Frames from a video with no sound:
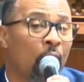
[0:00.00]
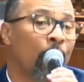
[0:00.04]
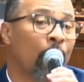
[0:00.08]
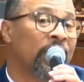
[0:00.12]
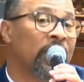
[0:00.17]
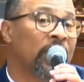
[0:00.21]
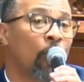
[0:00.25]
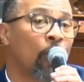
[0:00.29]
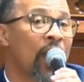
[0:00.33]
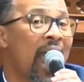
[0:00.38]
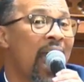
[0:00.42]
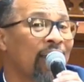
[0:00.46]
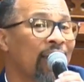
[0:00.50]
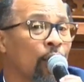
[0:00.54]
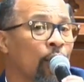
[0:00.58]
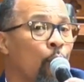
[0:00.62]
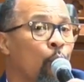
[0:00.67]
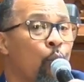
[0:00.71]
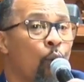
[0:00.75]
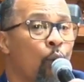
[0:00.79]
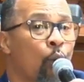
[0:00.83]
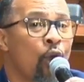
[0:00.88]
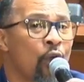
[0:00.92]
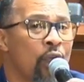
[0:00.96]
we don't have to
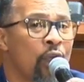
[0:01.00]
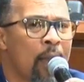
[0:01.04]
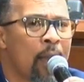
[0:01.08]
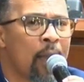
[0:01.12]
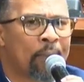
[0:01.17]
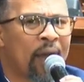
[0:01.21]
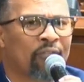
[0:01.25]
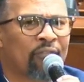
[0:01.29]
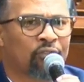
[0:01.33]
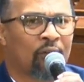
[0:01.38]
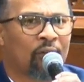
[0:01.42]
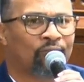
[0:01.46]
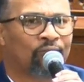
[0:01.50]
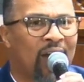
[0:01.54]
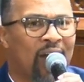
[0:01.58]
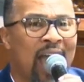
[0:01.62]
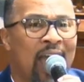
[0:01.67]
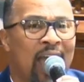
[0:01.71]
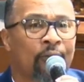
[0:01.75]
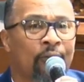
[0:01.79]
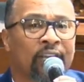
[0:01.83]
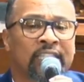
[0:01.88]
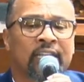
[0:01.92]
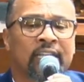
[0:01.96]
worry about the
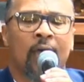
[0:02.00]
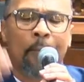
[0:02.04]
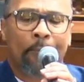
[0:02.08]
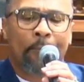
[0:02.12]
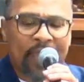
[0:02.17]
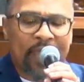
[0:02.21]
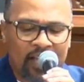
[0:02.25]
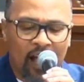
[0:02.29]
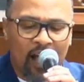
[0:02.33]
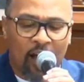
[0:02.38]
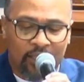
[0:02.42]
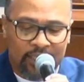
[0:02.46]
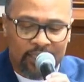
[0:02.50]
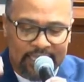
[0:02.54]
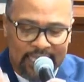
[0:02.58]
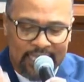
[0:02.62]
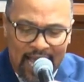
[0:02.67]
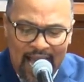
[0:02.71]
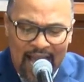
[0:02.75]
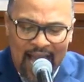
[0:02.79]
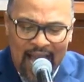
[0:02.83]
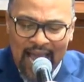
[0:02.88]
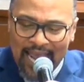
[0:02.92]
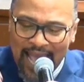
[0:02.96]
virus because
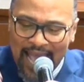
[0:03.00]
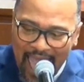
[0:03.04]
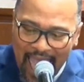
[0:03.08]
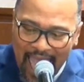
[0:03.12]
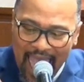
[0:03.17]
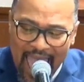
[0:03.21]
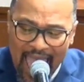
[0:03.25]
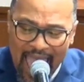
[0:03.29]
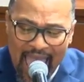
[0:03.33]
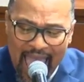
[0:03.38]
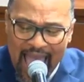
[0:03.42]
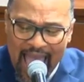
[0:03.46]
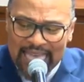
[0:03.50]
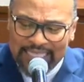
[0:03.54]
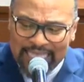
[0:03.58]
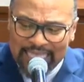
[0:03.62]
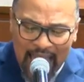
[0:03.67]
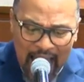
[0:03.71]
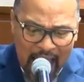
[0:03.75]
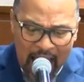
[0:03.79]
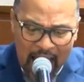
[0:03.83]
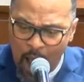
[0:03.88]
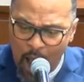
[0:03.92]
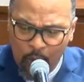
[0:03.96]
God has
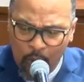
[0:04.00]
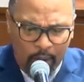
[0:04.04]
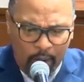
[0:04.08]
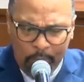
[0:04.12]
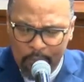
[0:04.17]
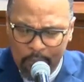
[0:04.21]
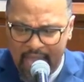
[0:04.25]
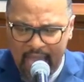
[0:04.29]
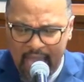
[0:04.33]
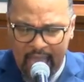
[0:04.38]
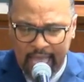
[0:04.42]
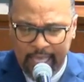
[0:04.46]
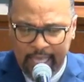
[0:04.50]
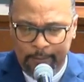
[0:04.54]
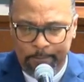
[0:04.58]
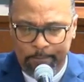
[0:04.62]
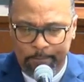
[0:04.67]
our back.